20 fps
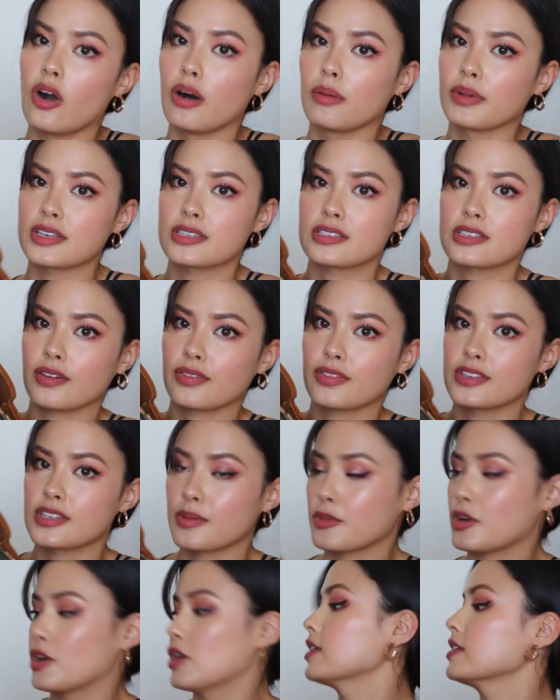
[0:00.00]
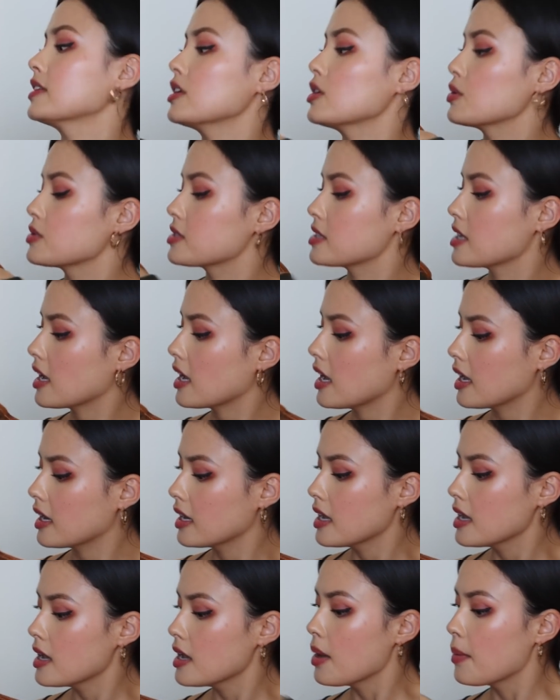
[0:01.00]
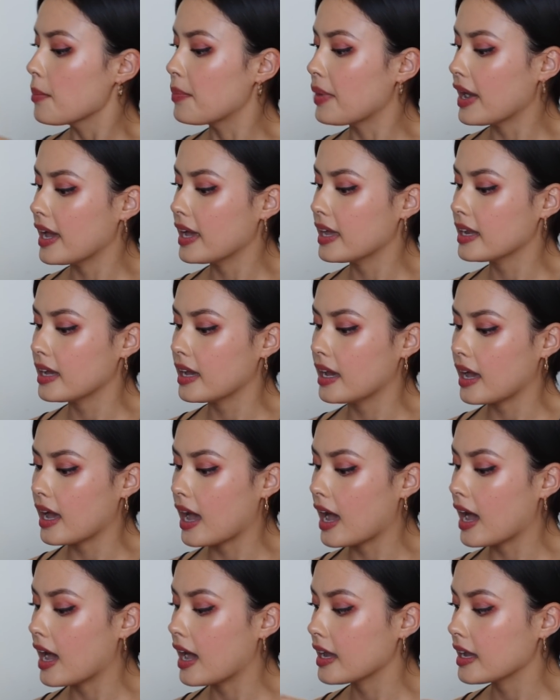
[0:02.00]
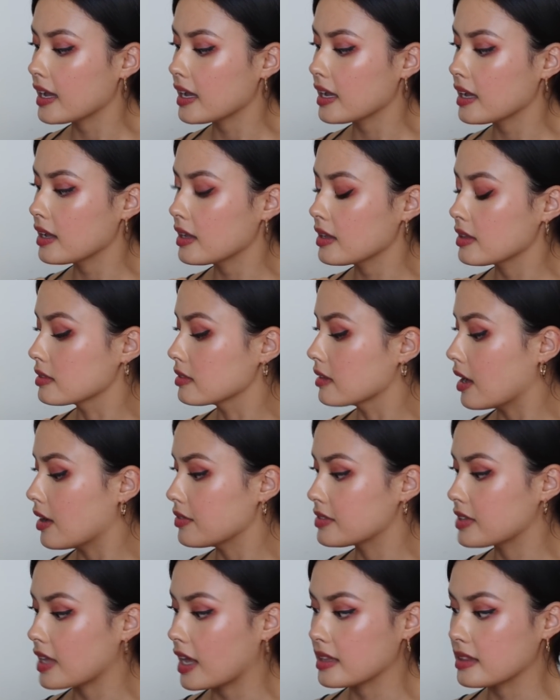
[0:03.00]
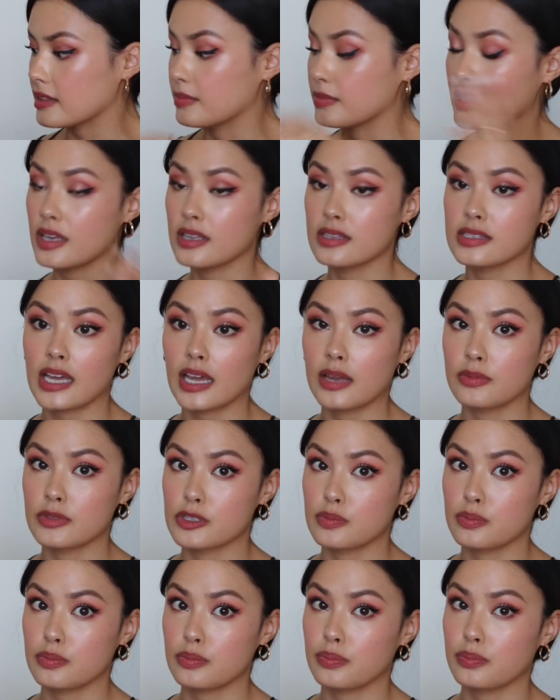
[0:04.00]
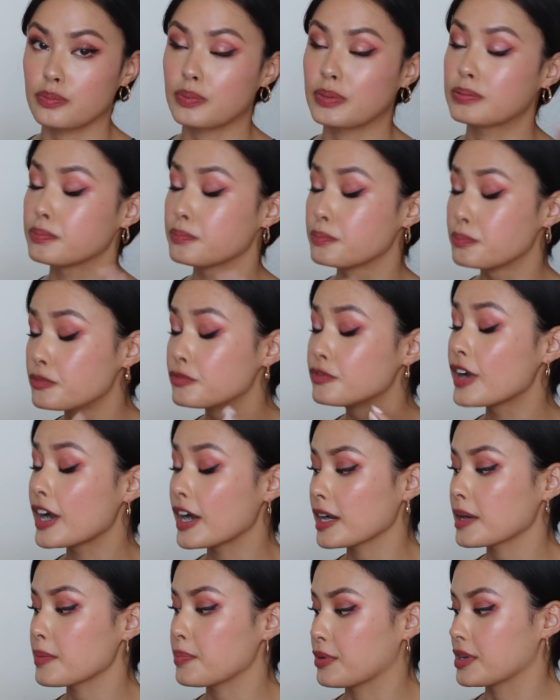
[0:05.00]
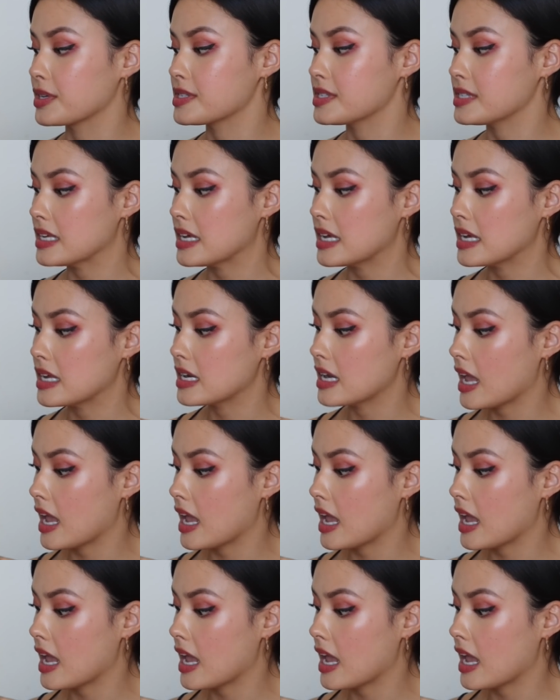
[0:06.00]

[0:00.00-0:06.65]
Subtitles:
all my stuff because I'm currently using it, but I love that the inside was very pristine.